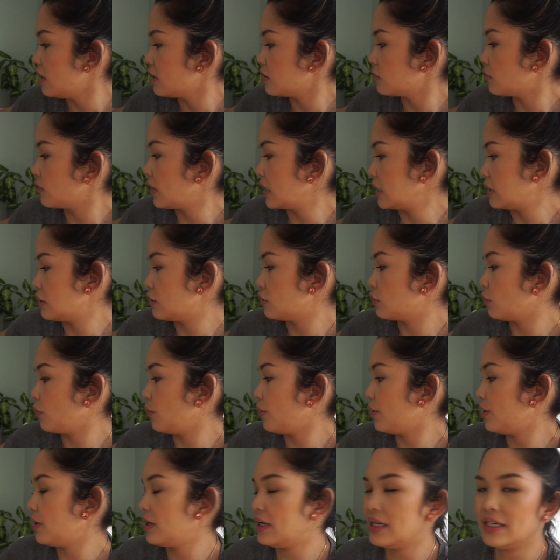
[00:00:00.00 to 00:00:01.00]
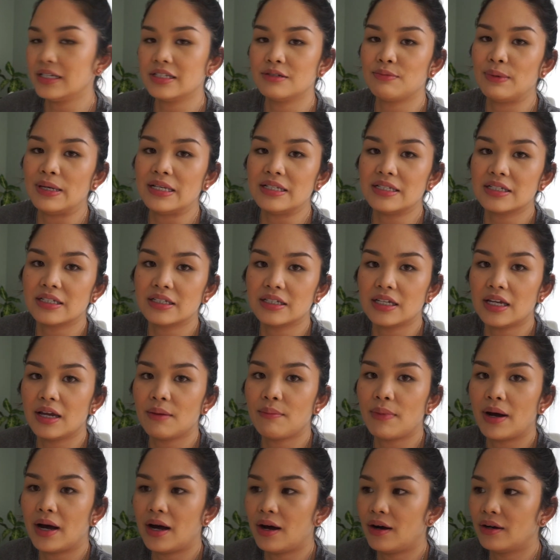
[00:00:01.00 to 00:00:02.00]
So that store is basically
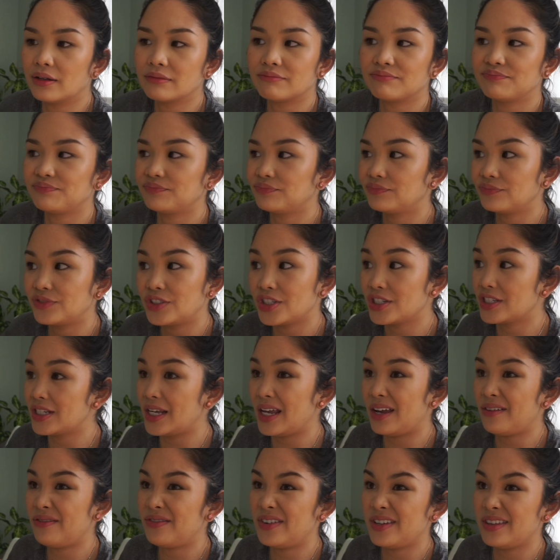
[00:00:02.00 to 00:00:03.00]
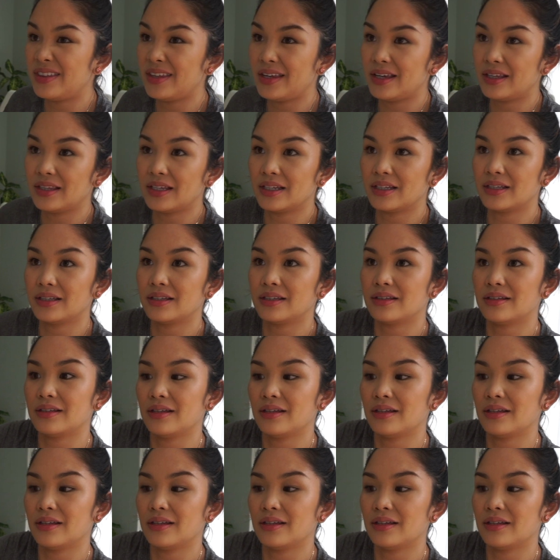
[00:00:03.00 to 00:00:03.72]
about just everything that